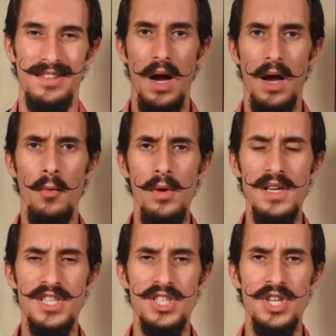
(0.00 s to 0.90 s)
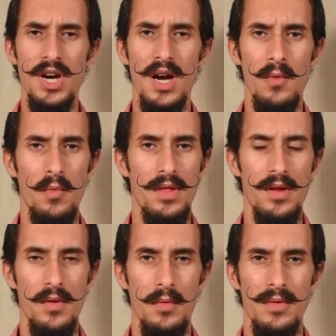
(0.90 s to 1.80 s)
I will share with
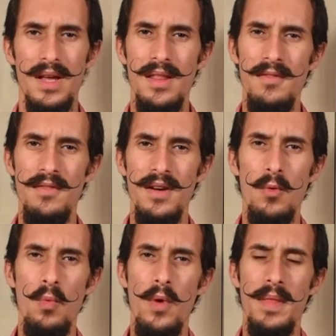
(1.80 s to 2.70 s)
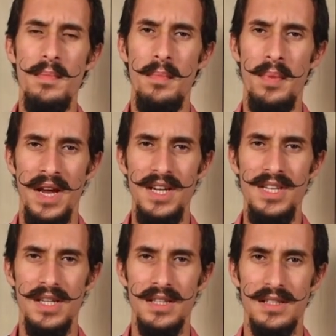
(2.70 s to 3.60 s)
you the different web
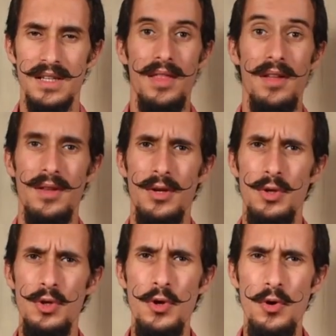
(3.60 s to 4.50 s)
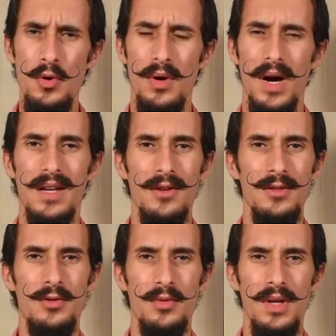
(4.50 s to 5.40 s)
pages that you are
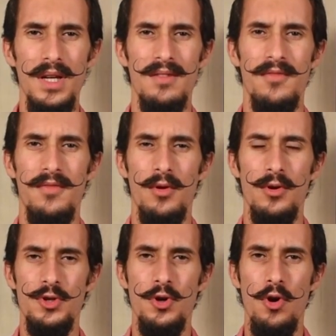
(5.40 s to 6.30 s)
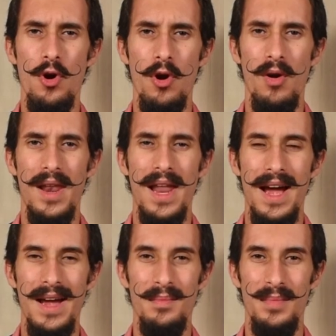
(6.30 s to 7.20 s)
going to need for your
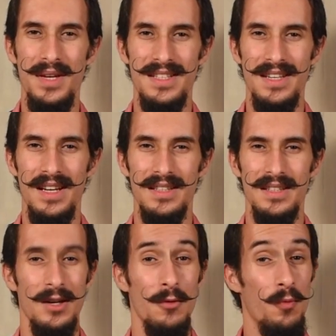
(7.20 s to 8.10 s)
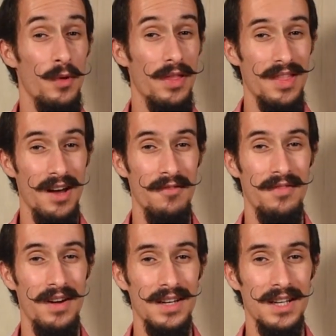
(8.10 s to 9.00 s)
online business. Without
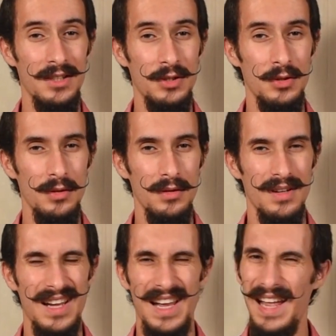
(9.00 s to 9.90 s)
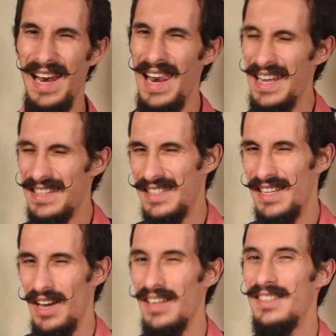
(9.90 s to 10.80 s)
further ado, let's
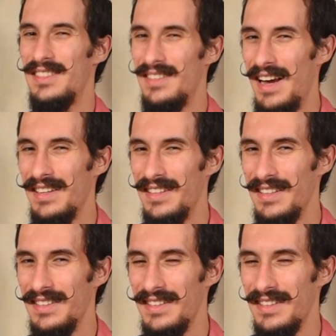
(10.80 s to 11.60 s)
get started.